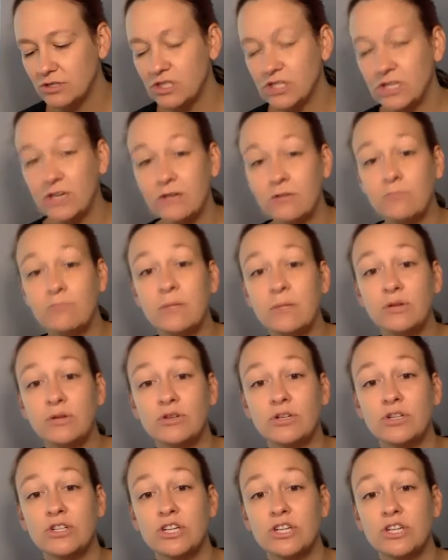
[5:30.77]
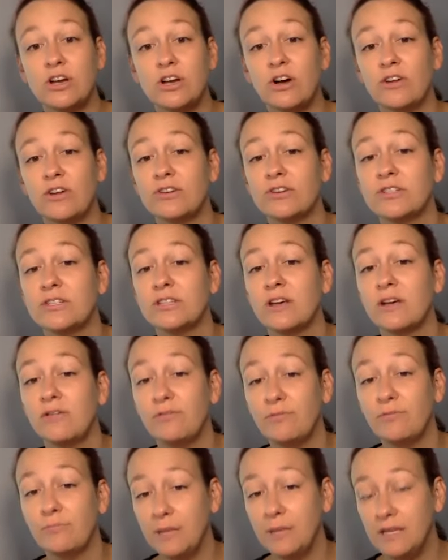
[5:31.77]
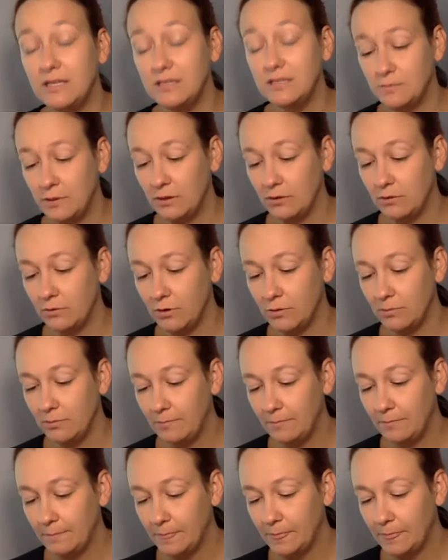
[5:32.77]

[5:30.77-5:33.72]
She called herself Peace Pilgrim.